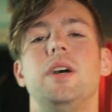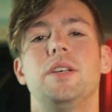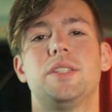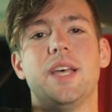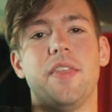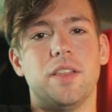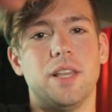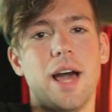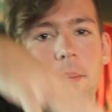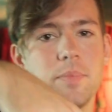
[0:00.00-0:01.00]
set the
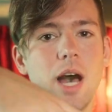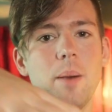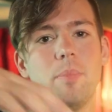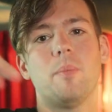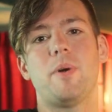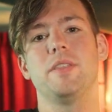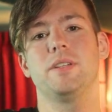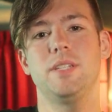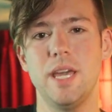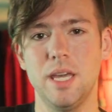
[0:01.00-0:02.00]
laptop up on the
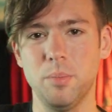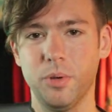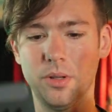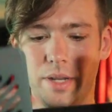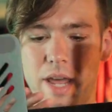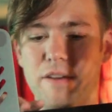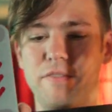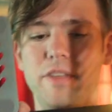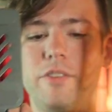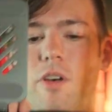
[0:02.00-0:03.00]
table and have
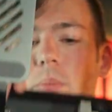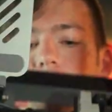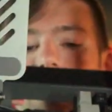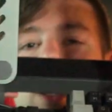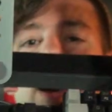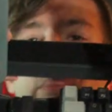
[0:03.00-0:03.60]
this all be